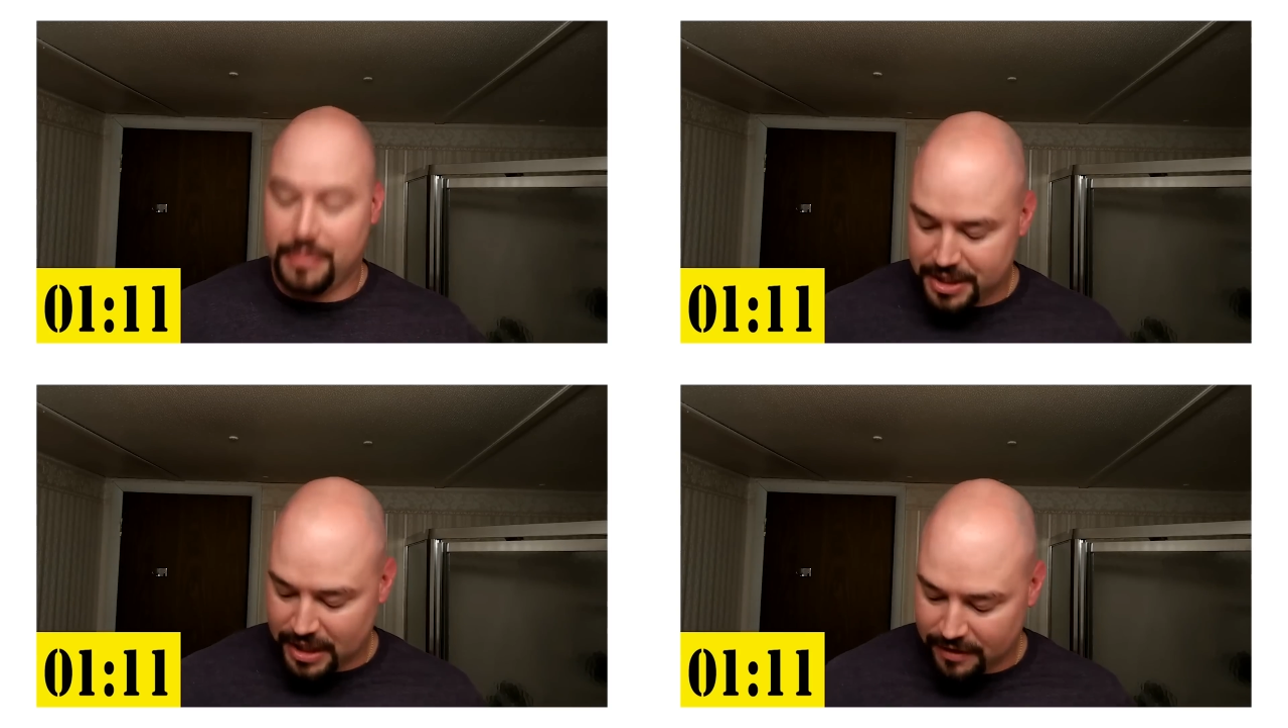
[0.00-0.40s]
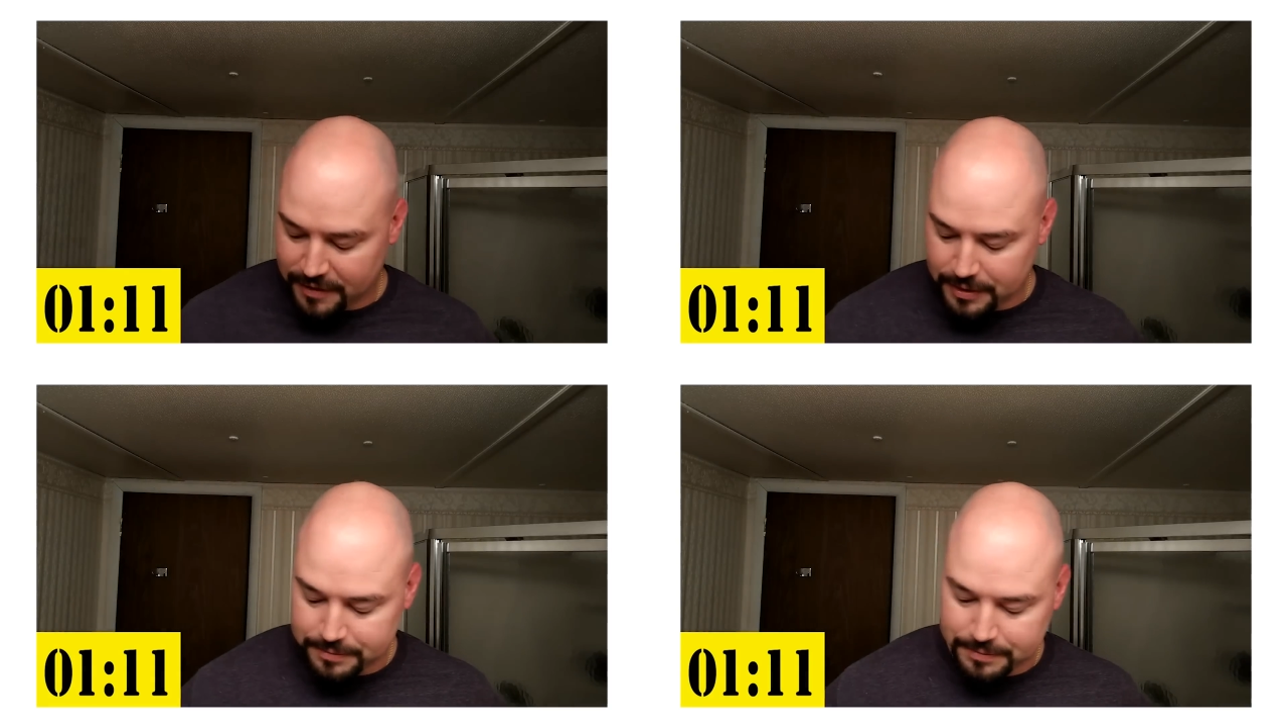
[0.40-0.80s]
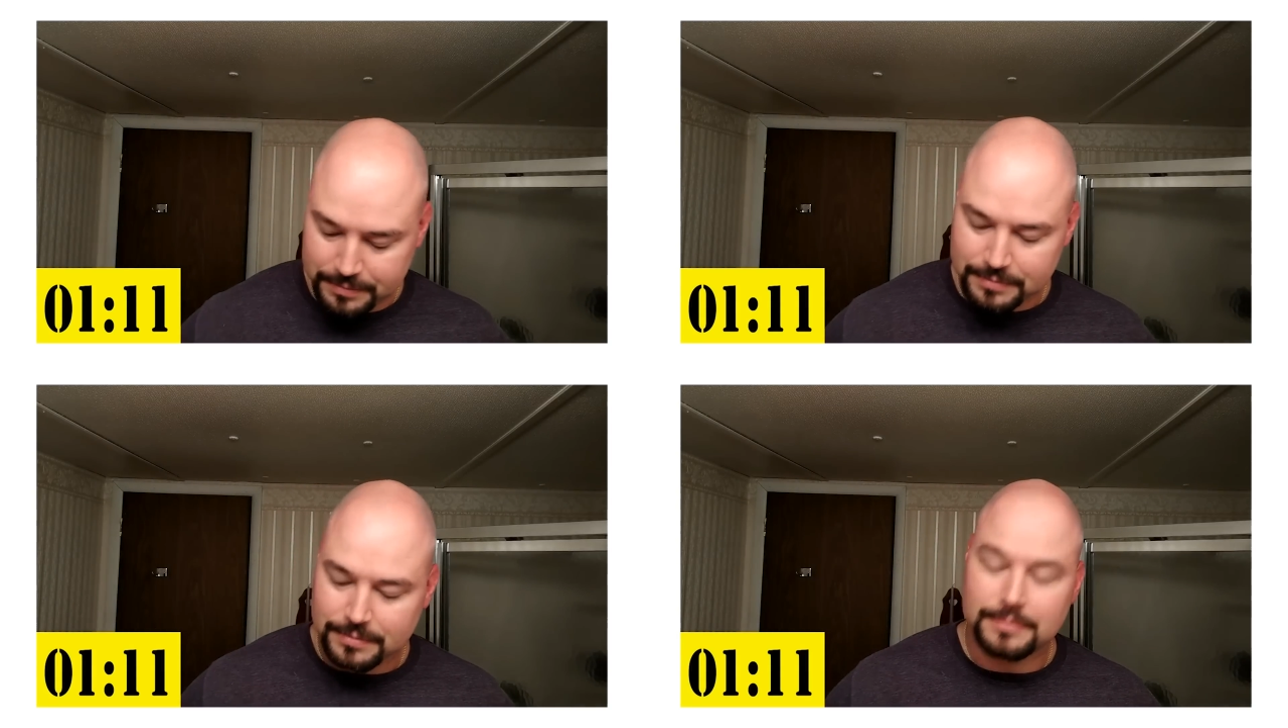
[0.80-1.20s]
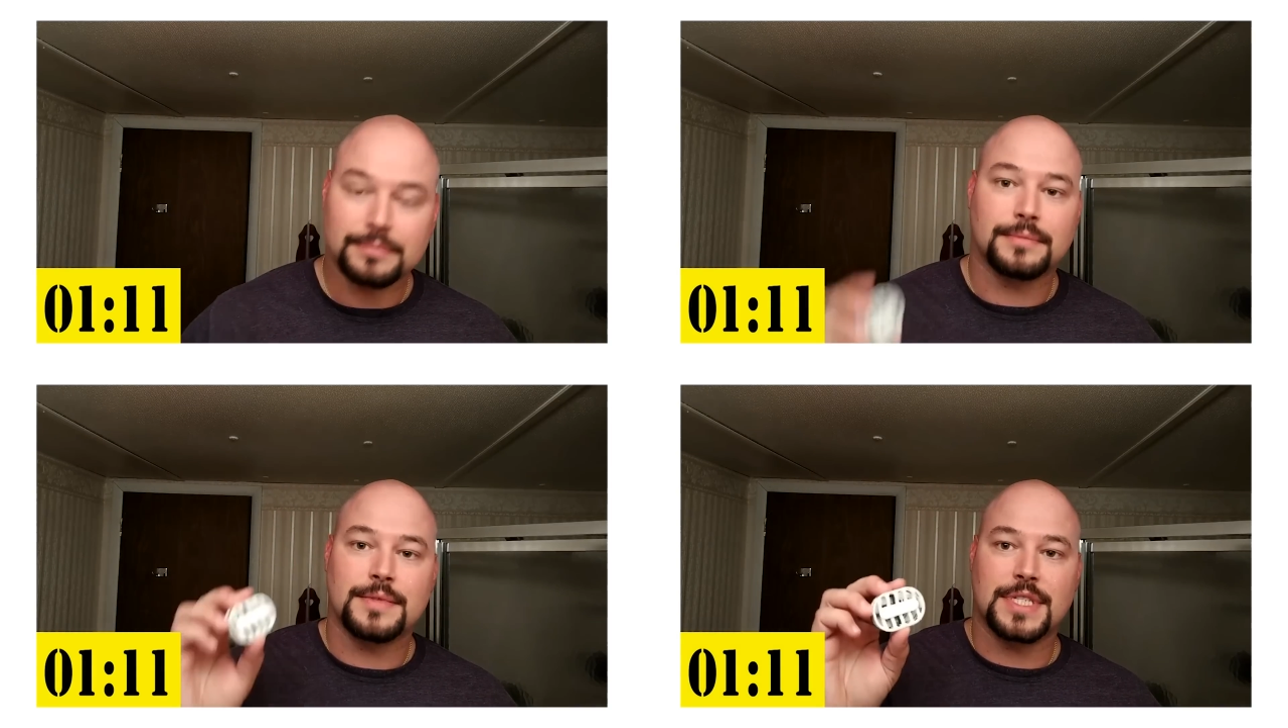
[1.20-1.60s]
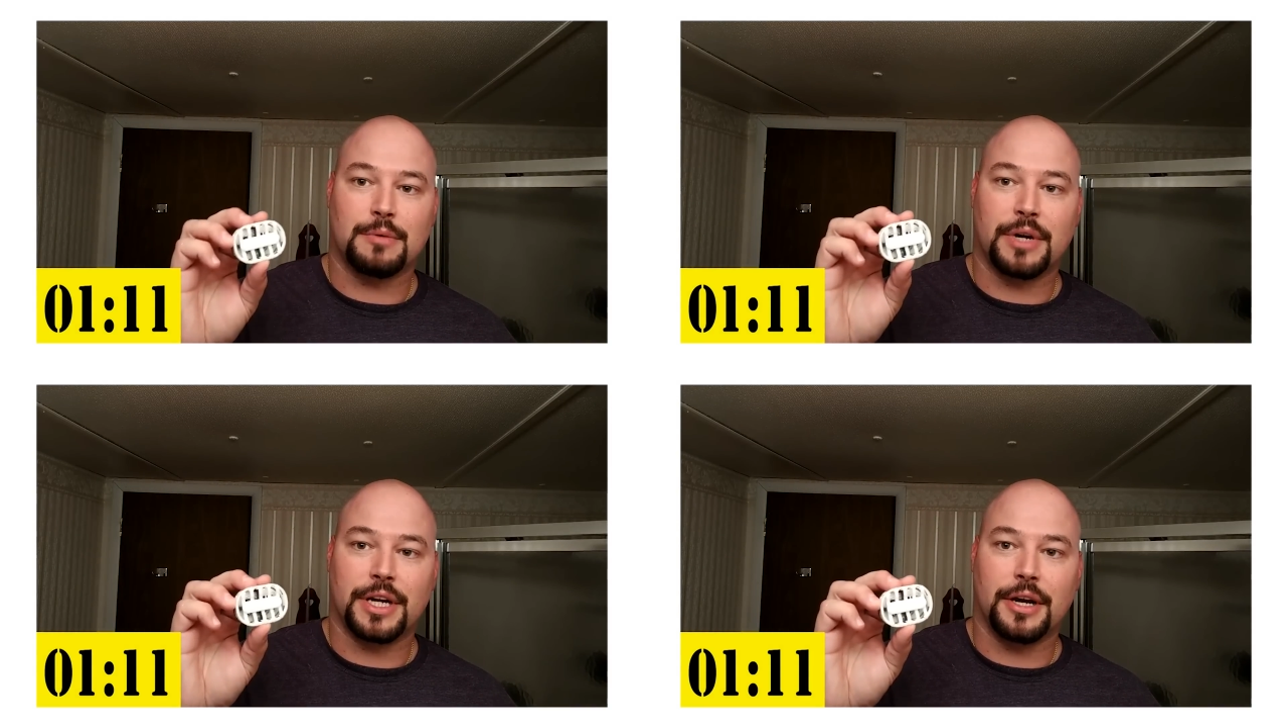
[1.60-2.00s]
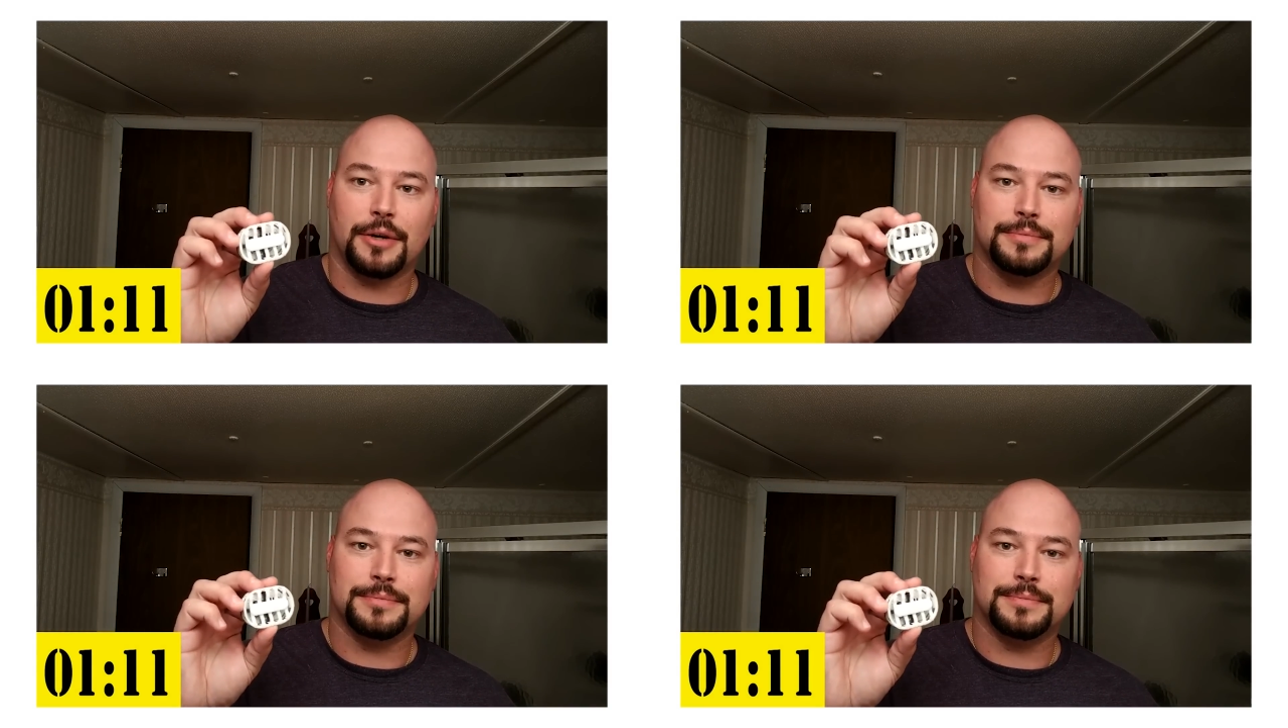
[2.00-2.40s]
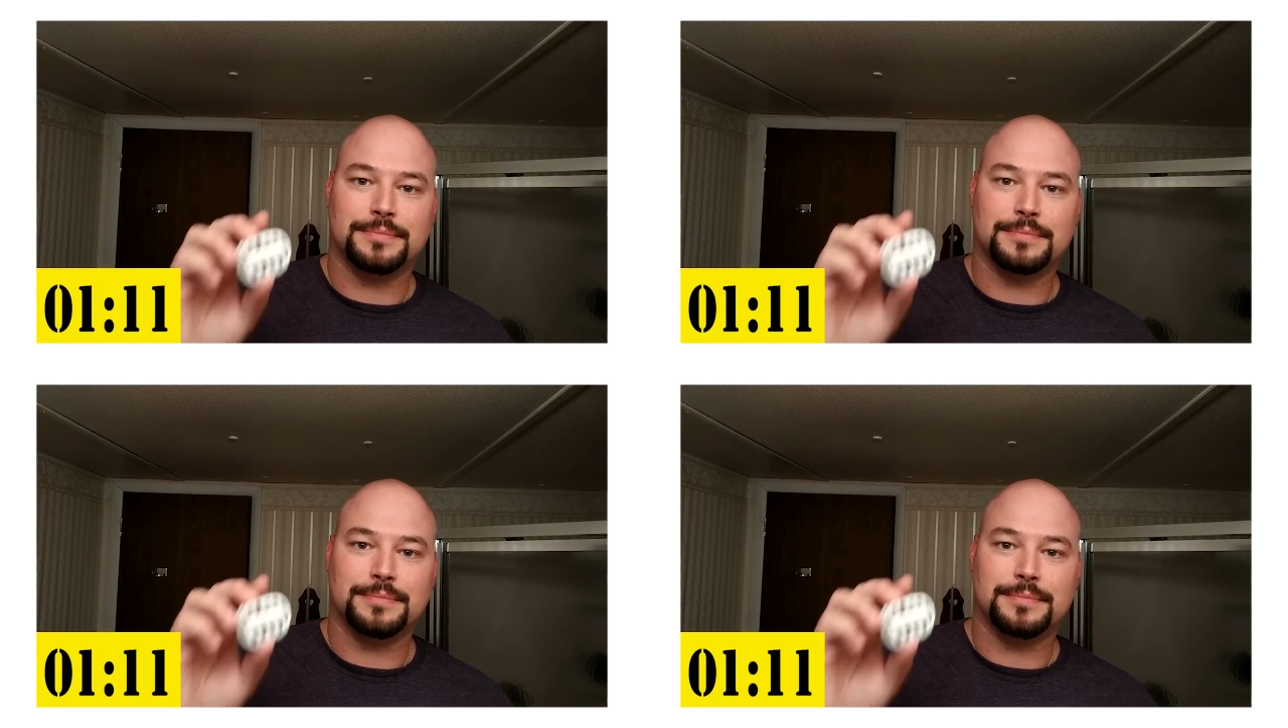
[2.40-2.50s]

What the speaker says: OmniShaver, it's the way to go.